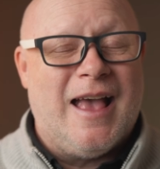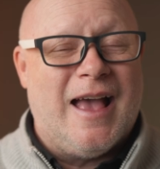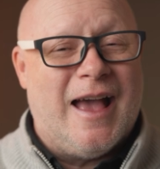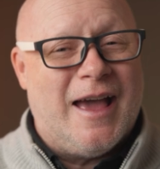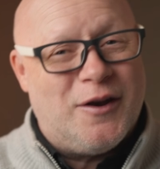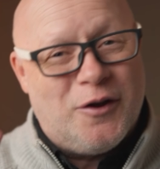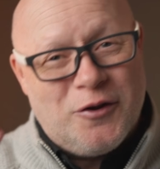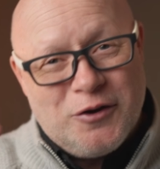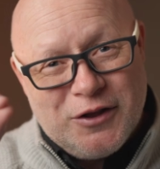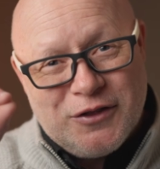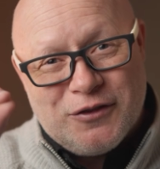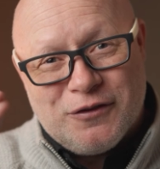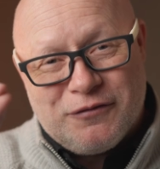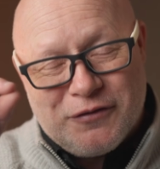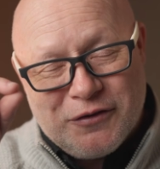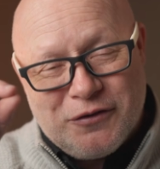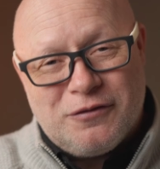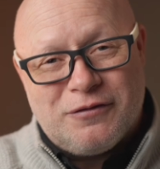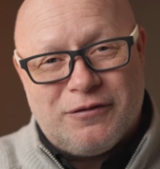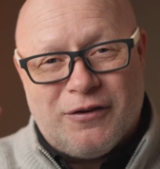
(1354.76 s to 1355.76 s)
and only the
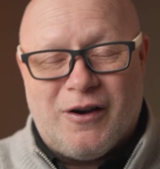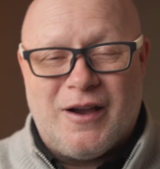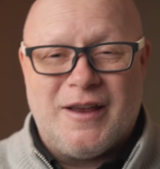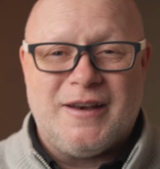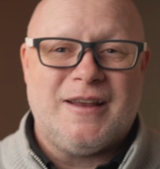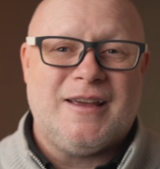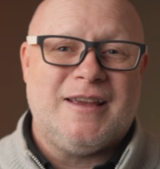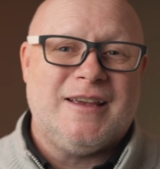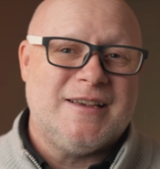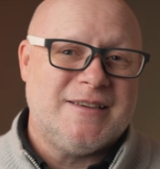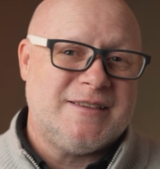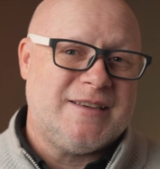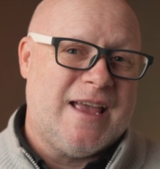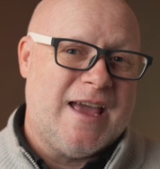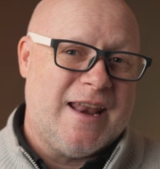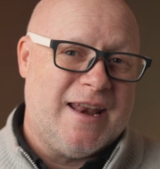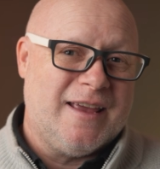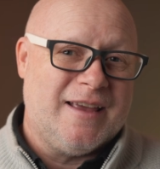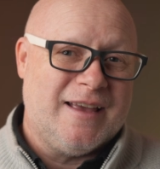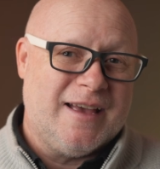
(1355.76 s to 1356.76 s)
viewfinder is
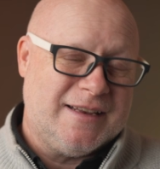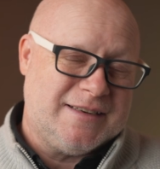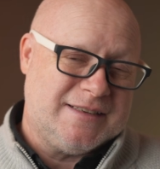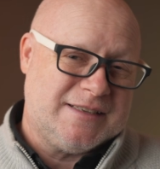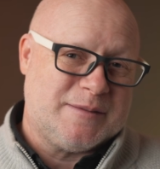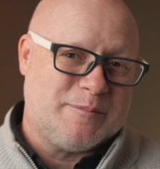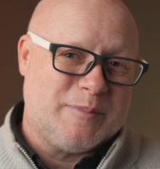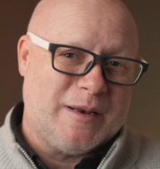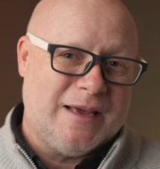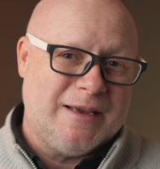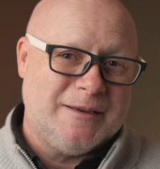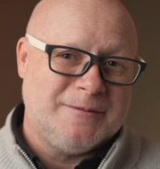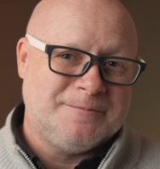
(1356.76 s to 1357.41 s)
getting a display.